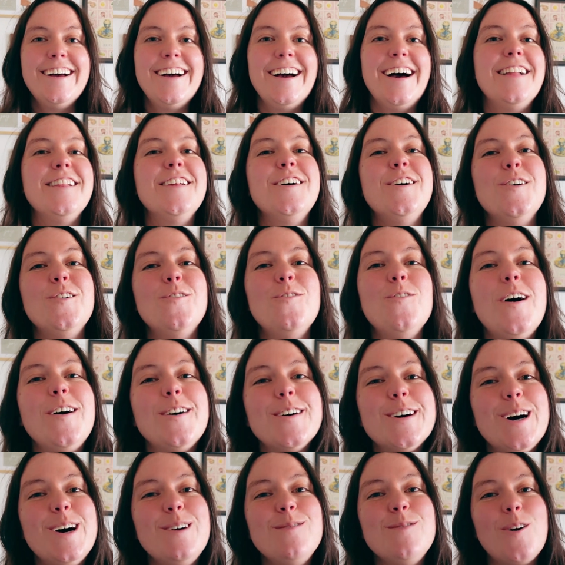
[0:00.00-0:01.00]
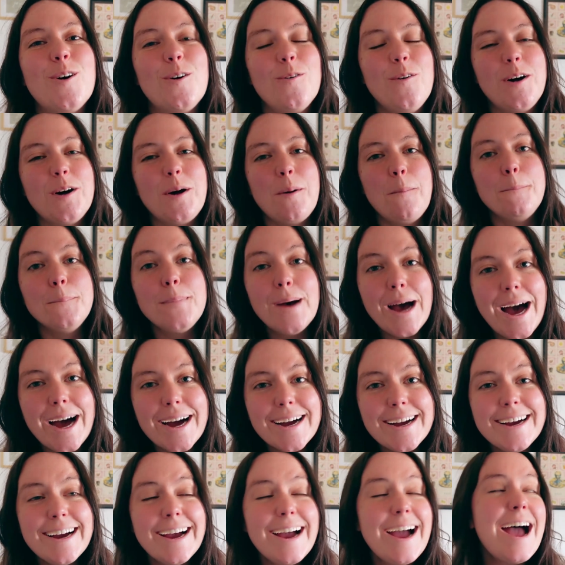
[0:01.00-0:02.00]
Hello, welcome or welcome
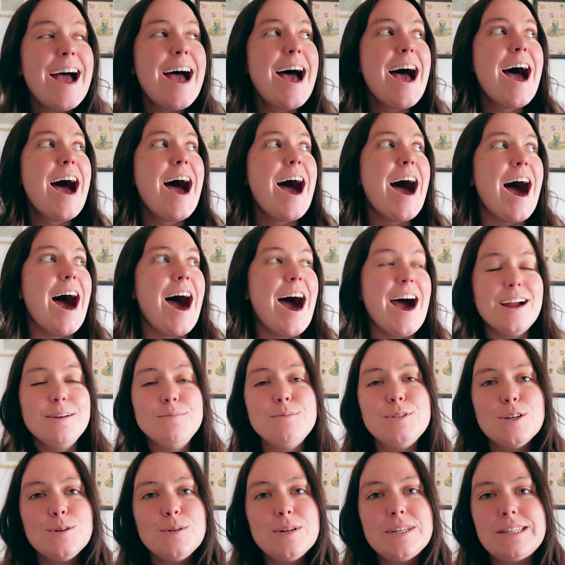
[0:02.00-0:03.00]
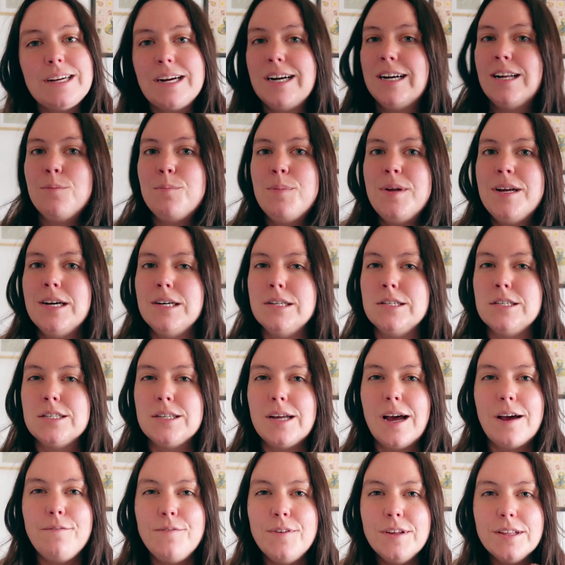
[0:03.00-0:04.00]
back. I'm so excited because
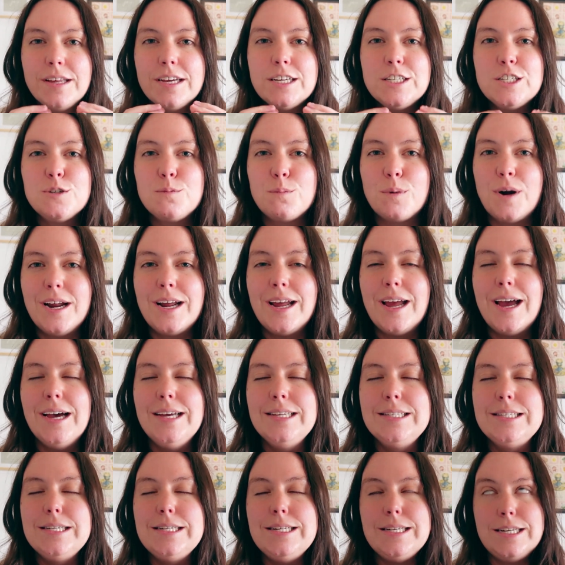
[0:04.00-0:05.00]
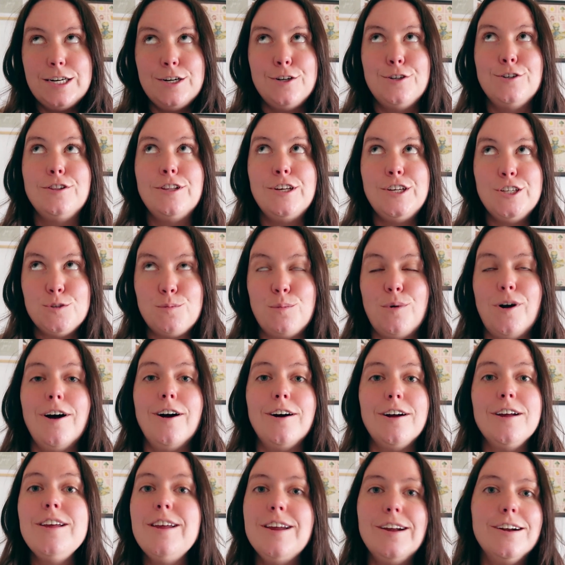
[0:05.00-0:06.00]
I feel like spring has nearly
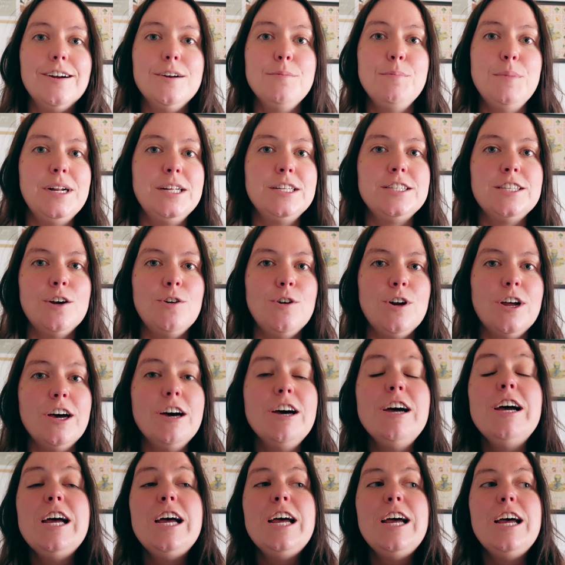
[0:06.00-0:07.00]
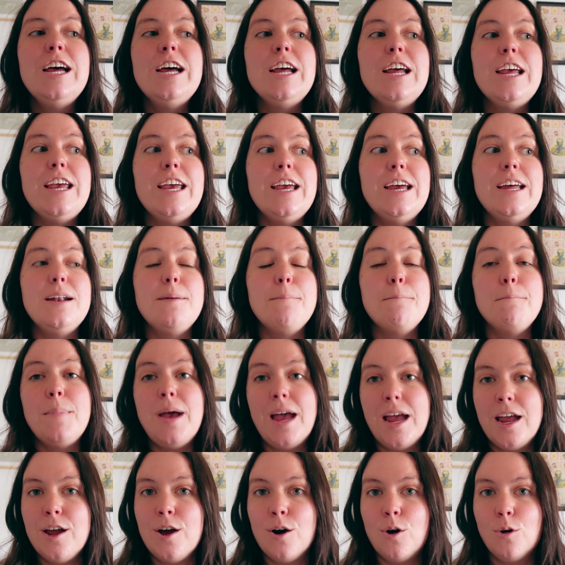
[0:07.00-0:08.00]
sprung here in Minnesota. It
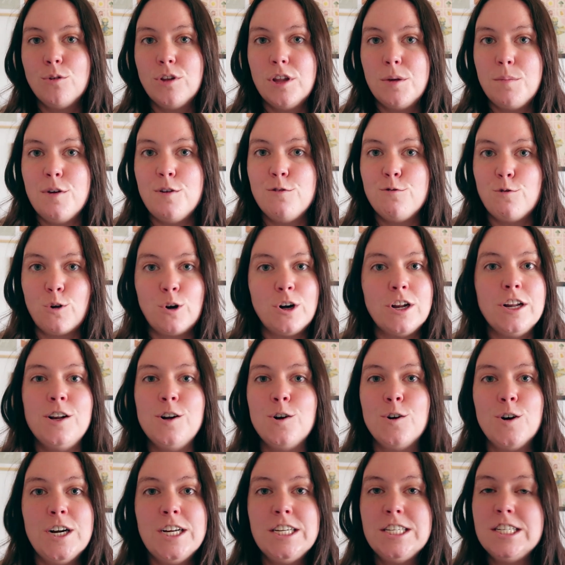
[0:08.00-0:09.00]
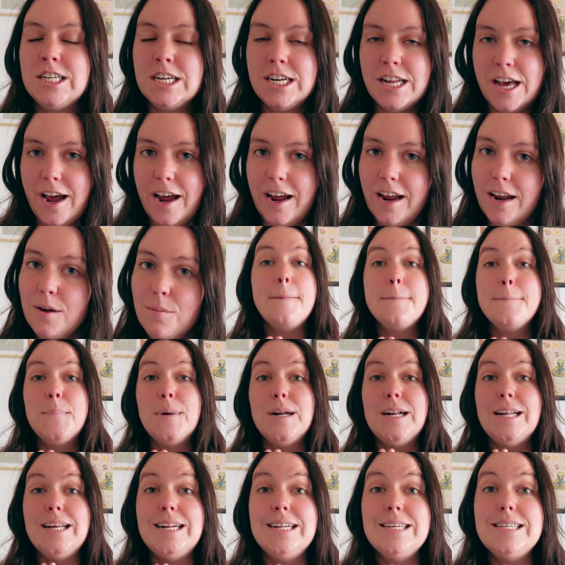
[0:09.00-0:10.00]
may only be 40 degrees today,
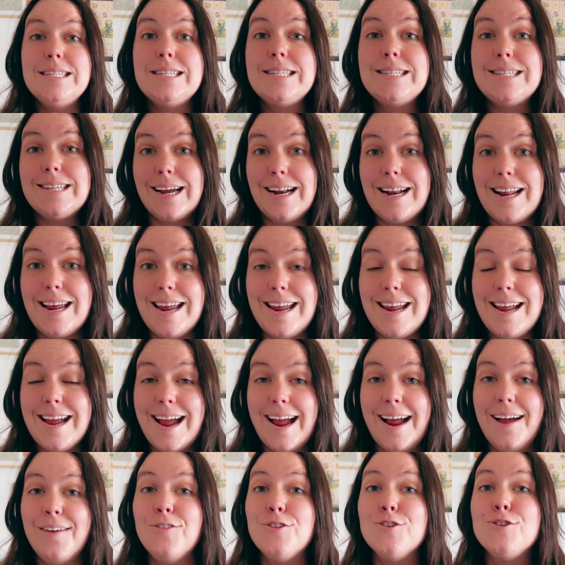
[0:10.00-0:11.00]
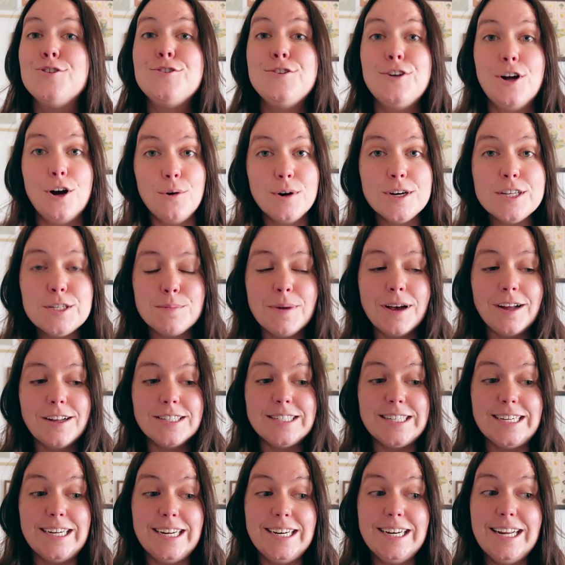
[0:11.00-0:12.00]
but it is sunny and the snow has
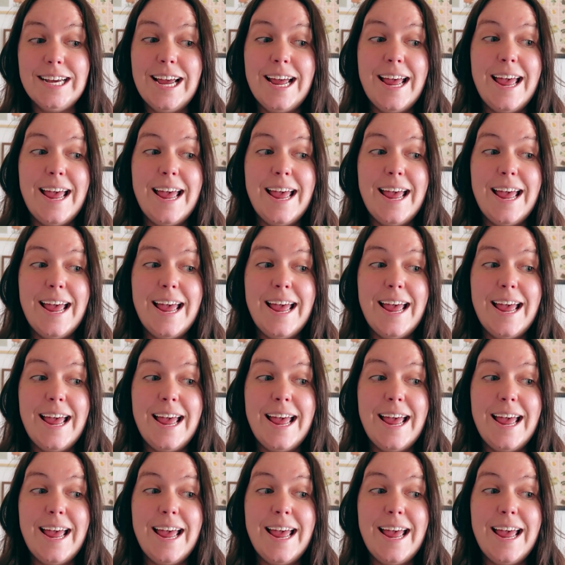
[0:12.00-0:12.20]
melted